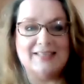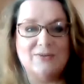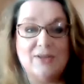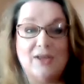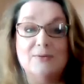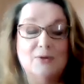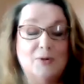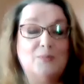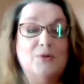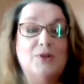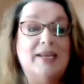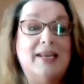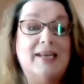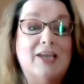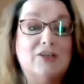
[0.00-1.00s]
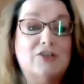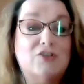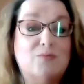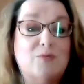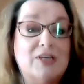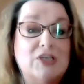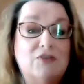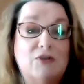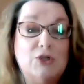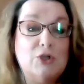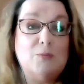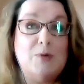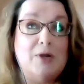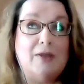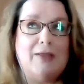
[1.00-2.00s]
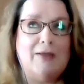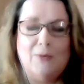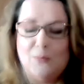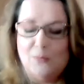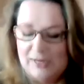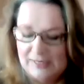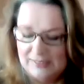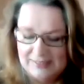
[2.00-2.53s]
I'm not putting any extra pressure on you, but I can't wait.